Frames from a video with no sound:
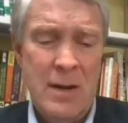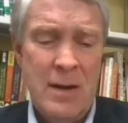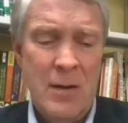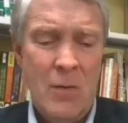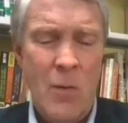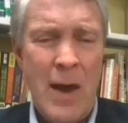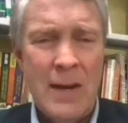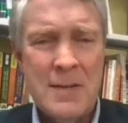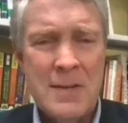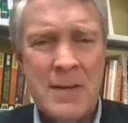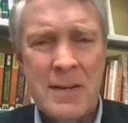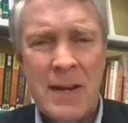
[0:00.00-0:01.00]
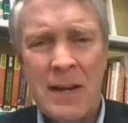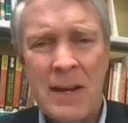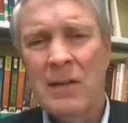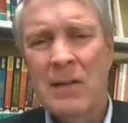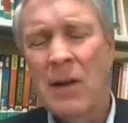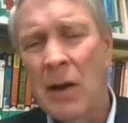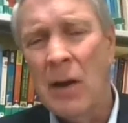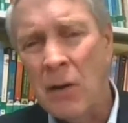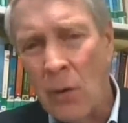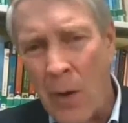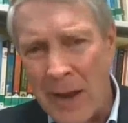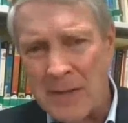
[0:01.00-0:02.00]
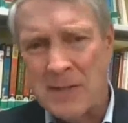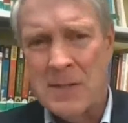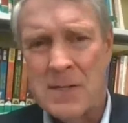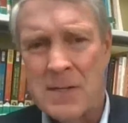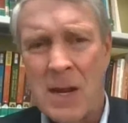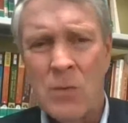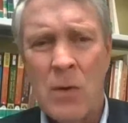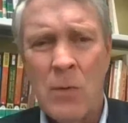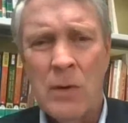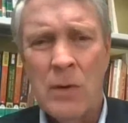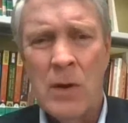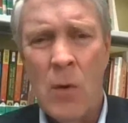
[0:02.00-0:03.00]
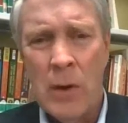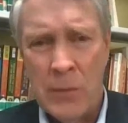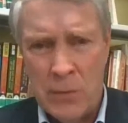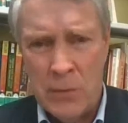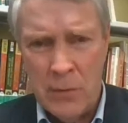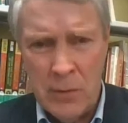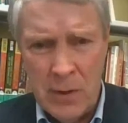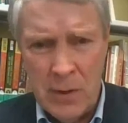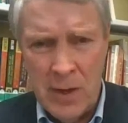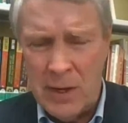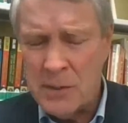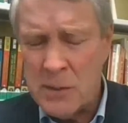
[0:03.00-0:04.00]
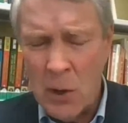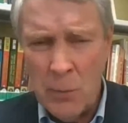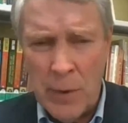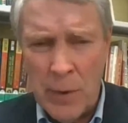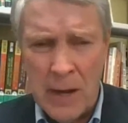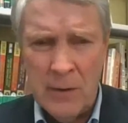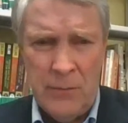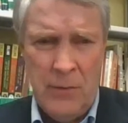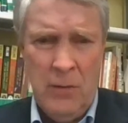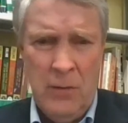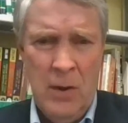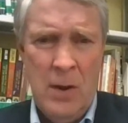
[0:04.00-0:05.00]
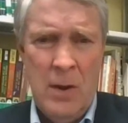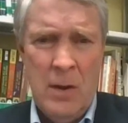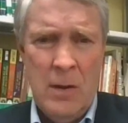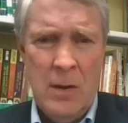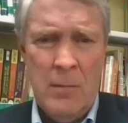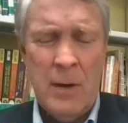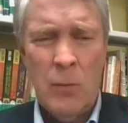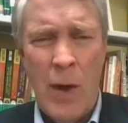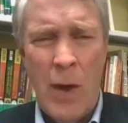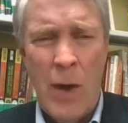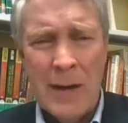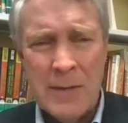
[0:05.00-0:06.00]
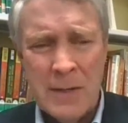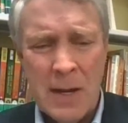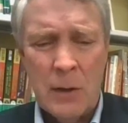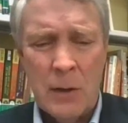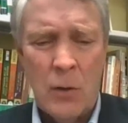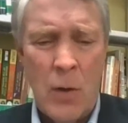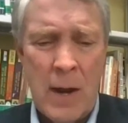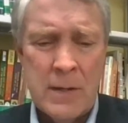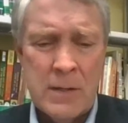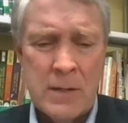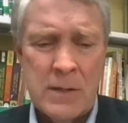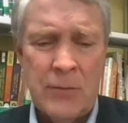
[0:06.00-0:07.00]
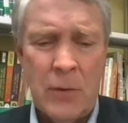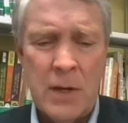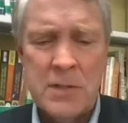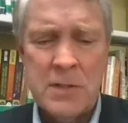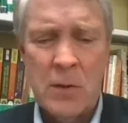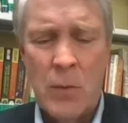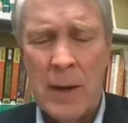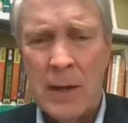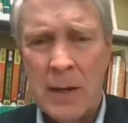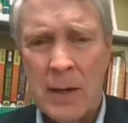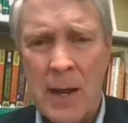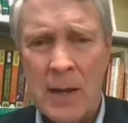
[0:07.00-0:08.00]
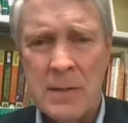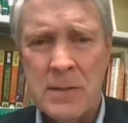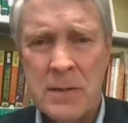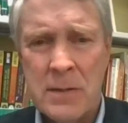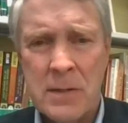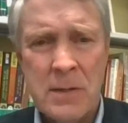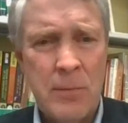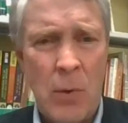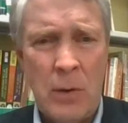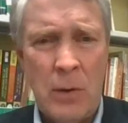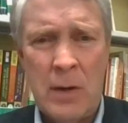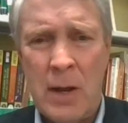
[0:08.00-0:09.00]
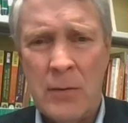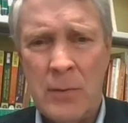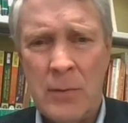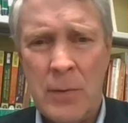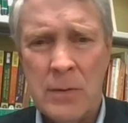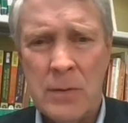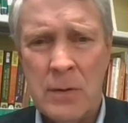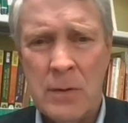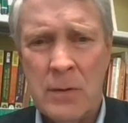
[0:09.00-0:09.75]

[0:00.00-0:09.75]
Why does it take a crisis like what we're going through today, so painful, but why does it take a crisis for us to recognize this important contribution?